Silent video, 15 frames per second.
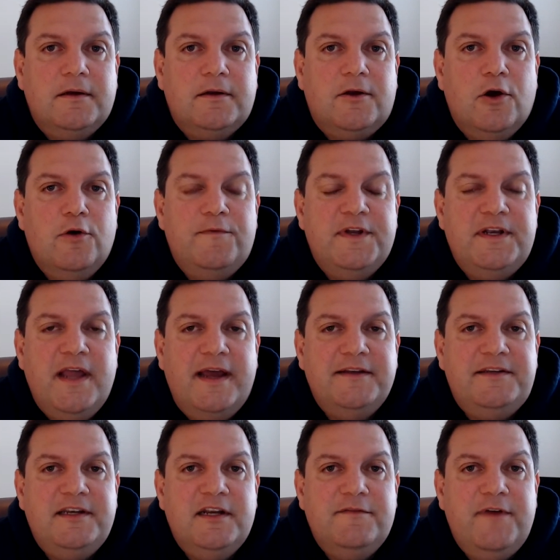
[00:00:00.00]

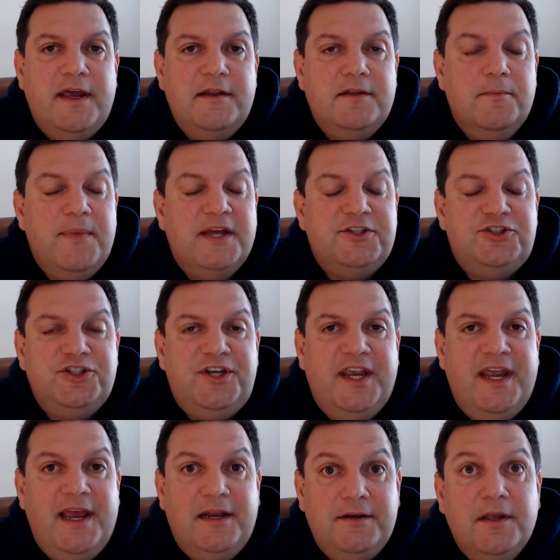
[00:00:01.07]
COVID-19 event the best you
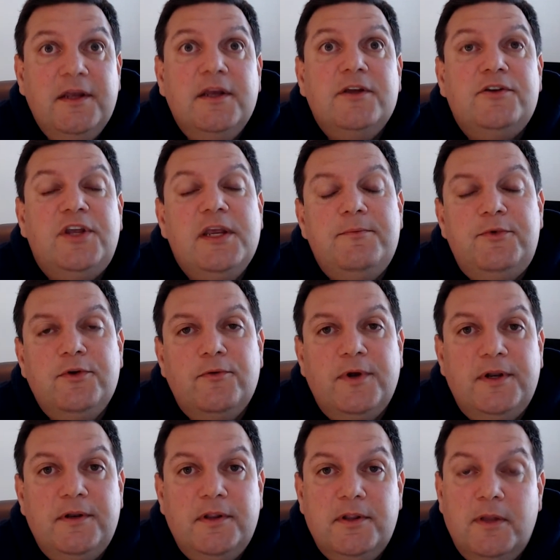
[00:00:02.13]
can. Keep
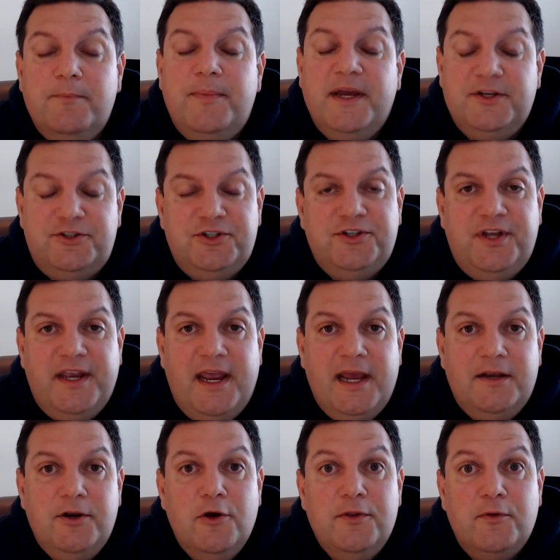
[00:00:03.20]
doing the best you
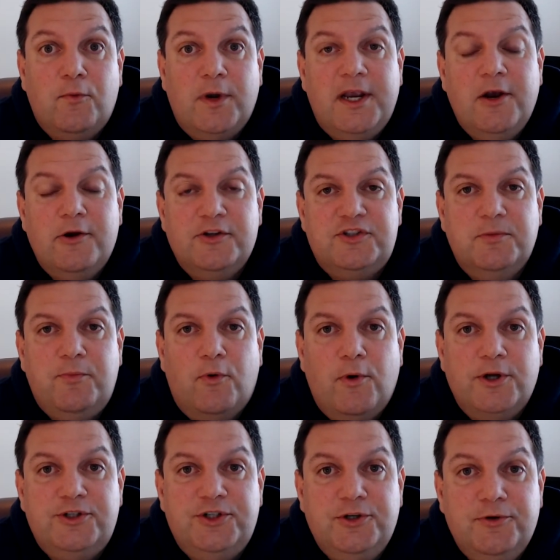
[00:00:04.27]
can. Know that we're here to
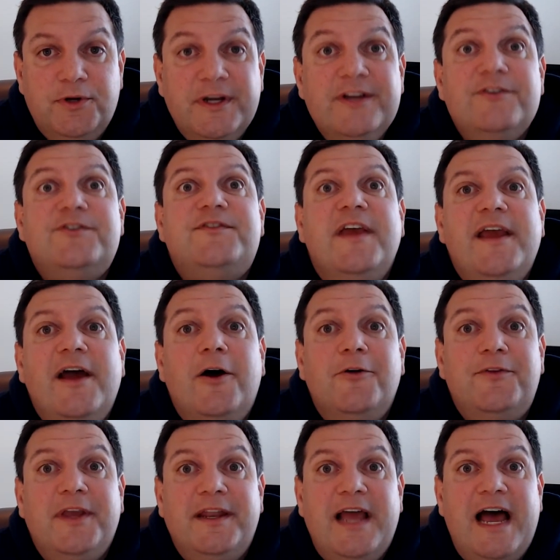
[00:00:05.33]
support you. Stay
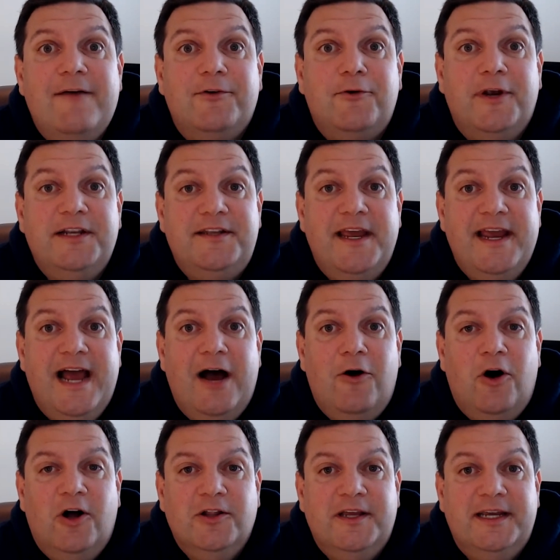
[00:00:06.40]
healthy and have a great day. Hal
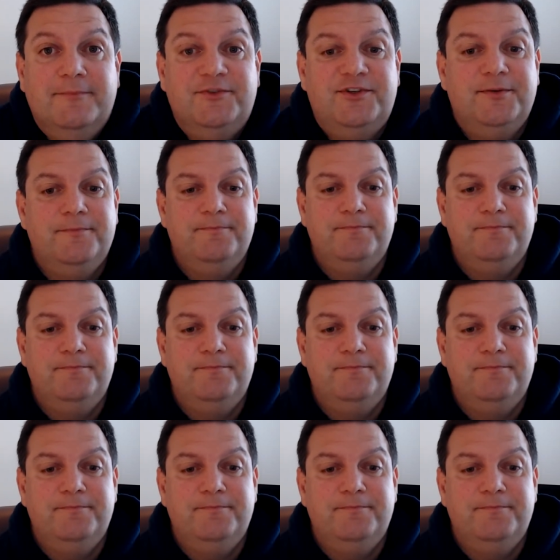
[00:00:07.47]
Hall, Ames.